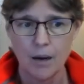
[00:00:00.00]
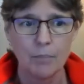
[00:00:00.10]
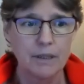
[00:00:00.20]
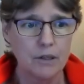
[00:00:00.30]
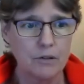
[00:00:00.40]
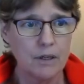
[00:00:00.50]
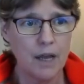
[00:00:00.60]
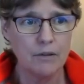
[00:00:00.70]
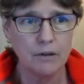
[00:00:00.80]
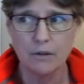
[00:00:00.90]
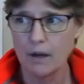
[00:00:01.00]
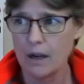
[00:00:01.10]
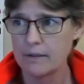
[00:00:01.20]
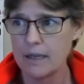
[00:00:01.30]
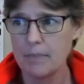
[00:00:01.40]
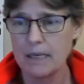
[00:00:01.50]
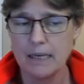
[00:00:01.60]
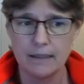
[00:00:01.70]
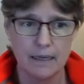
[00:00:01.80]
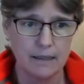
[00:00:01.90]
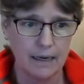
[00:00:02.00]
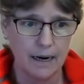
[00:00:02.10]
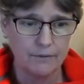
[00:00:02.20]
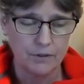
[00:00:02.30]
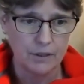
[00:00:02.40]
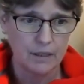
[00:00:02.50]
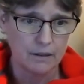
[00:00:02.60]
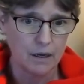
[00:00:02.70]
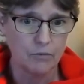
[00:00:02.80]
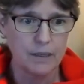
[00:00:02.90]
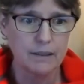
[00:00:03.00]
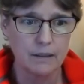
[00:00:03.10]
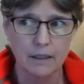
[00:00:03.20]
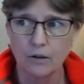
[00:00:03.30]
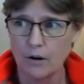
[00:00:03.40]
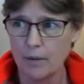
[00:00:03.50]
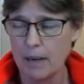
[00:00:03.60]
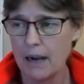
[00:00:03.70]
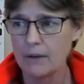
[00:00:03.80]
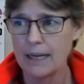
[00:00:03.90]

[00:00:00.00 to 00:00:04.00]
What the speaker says: But there's another CBDC that I've recently learned about,